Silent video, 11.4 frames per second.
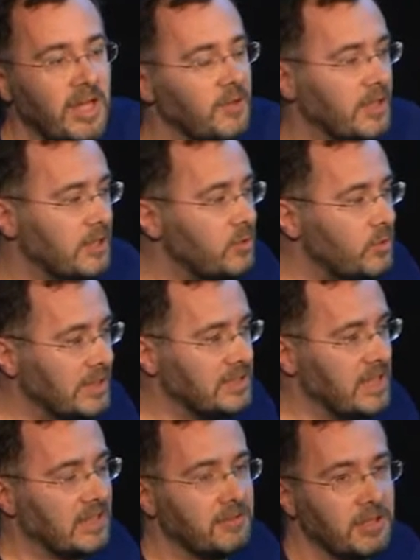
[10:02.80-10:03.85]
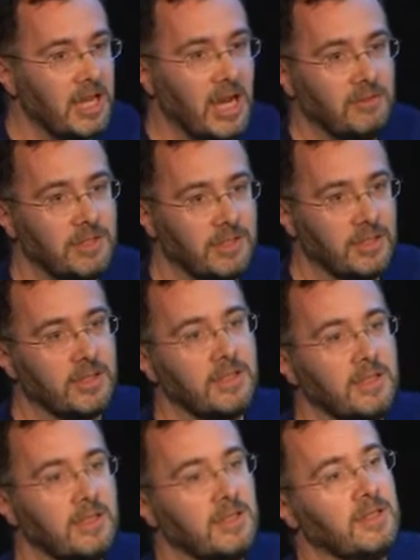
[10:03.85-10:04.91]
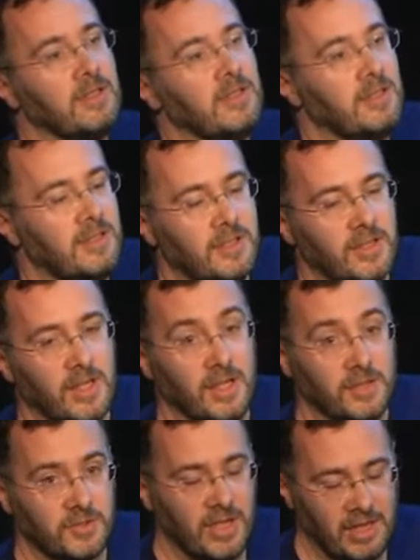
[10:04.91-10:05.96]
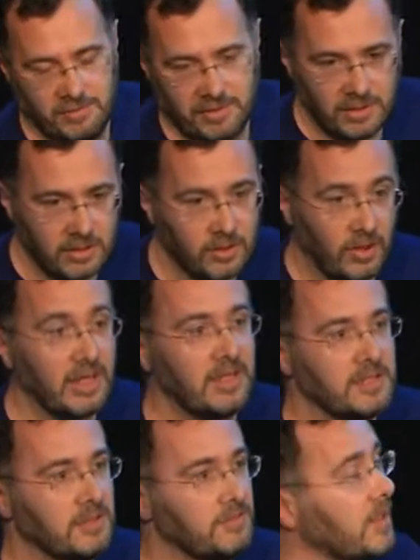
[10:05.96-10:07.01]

you can do exact recovery uh, so you have a, a, correctness of the